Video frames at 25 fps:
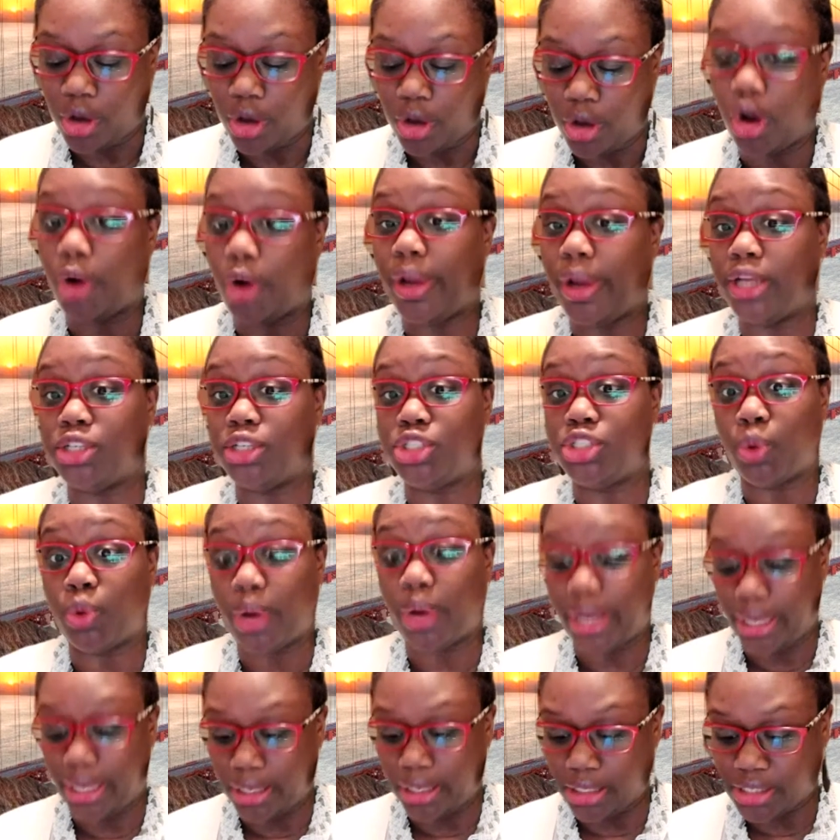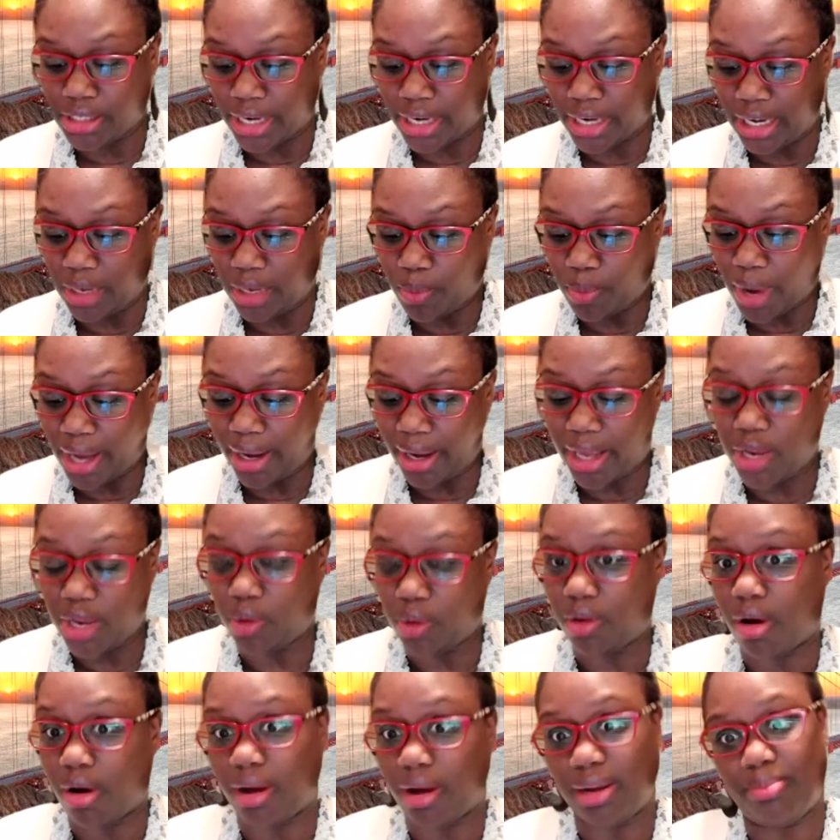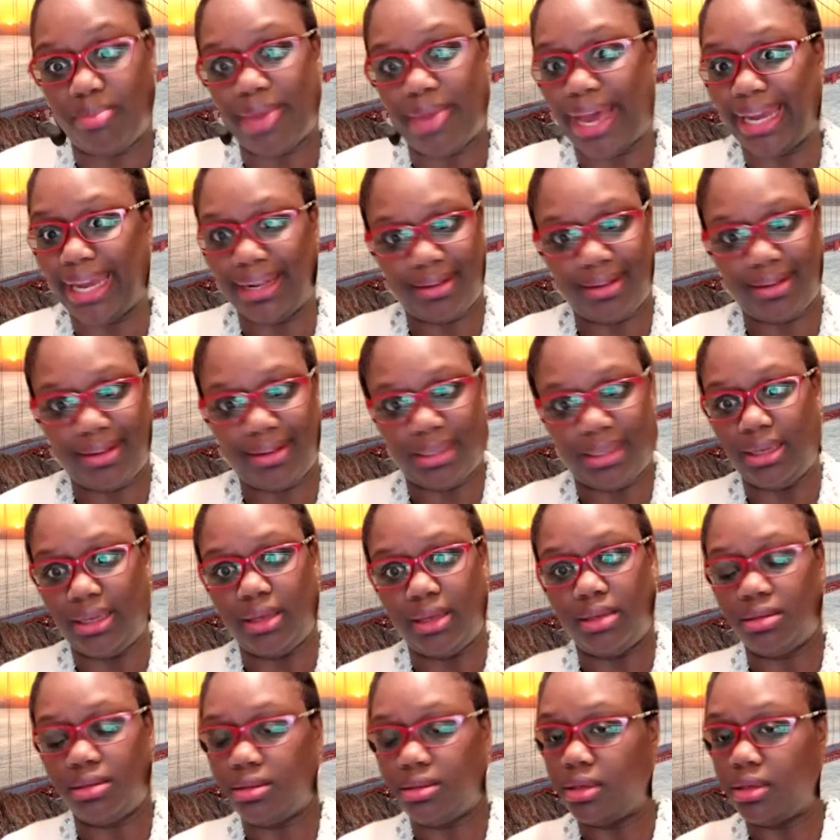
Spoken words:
go and join JD Watt, and you'll automatically,